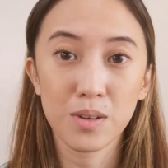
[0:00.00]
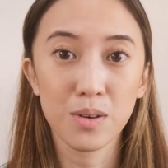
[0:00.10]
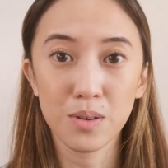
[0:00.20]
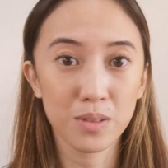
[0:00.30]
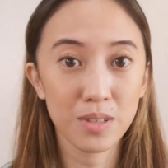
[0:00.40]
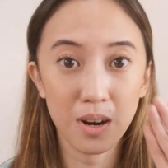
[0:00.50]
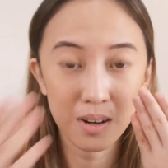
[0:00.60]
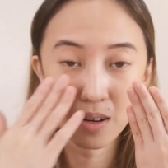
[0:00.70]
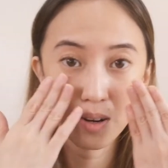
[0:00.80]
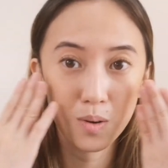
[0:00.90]
go
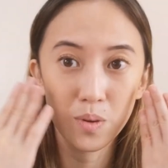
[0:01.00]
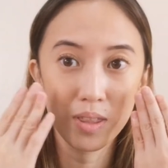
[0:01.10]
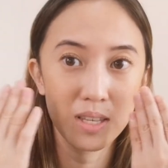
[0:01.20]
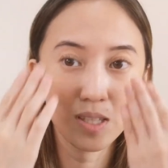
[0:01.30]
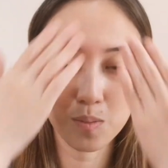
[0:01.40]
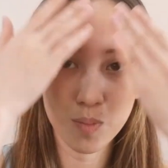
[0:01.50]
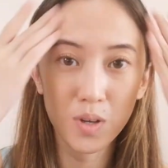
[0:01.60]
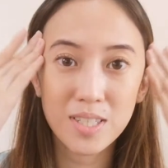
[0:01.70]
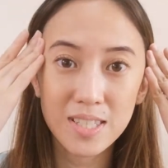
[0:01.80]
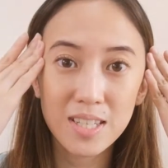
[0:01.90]
darker with this
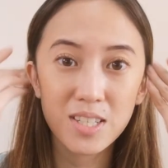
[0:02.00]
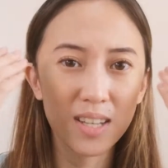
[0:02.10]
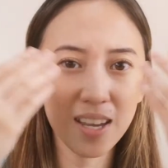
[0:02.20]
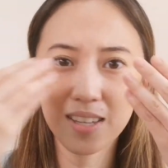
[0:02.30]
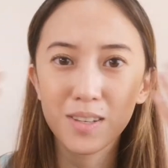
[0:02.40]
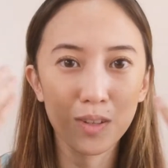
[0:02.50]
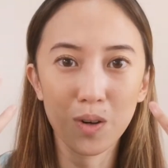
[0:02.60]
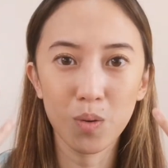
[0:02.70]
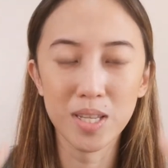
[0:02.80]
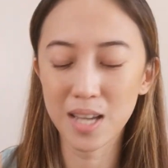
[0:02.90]
bronzy shade, you could
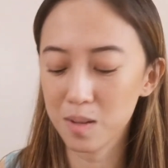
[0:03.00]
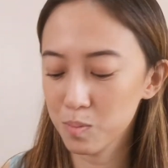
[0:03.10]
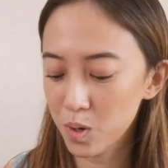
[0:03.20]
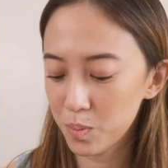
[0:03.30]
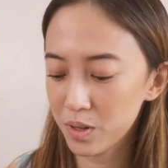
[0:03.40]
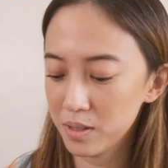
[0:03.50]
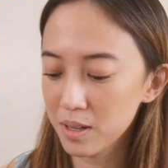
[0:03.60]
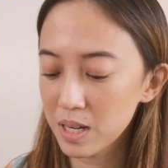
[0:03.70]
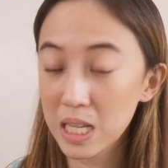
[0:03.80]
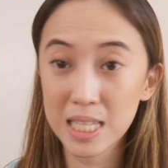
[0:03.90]
always add more
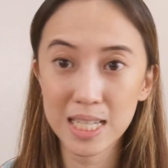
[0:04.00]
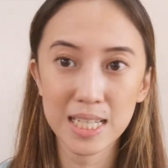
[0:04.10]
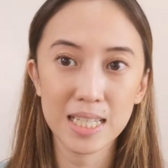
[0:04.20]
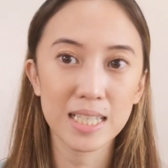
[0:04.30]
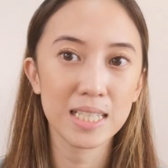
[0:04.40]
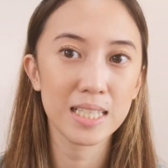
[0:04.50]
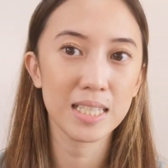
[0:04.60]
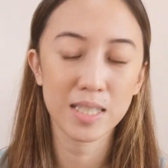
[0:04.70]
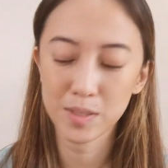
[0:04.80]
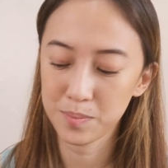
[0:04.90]
product.
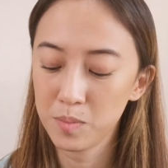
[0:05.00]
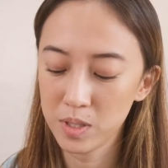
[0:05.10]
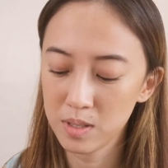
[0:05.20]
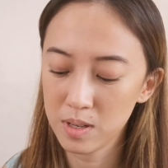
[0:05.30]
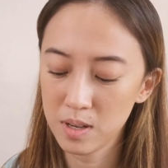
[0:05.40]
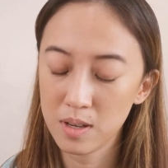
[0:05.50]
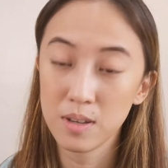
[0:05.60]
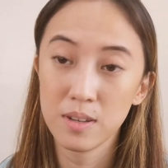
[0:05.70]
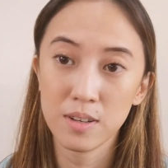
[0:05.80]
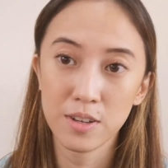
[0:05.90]
But
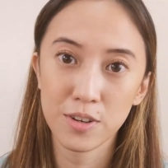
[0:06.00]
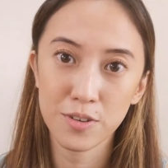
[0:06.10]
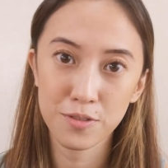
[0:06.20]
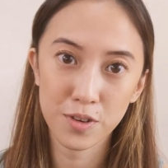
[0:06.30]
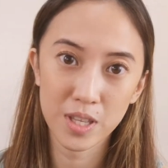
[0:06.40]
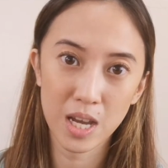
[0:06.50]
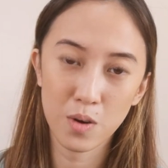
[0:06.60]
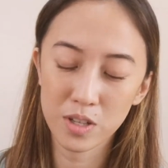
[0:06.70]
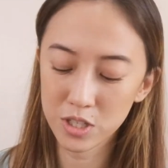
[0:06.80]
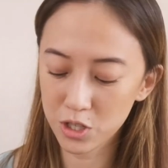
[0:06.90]
for
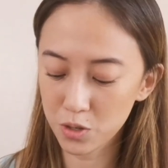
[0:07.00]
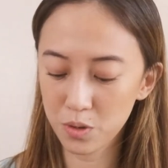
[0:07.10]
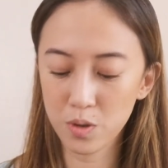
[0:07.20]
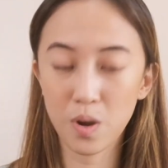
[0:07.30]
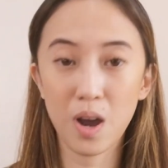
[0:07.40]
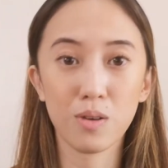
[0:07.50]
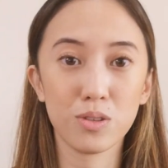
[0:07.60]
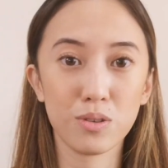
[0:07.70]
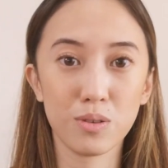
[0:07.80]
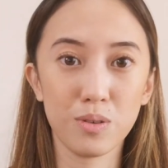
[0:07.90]
now, I'll just show you how
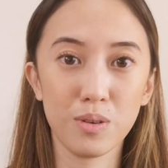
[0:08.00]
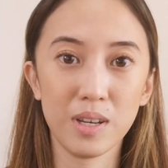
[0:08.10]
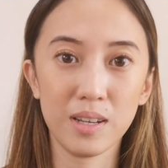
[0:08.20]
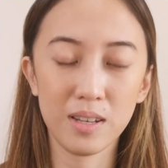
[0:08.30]
to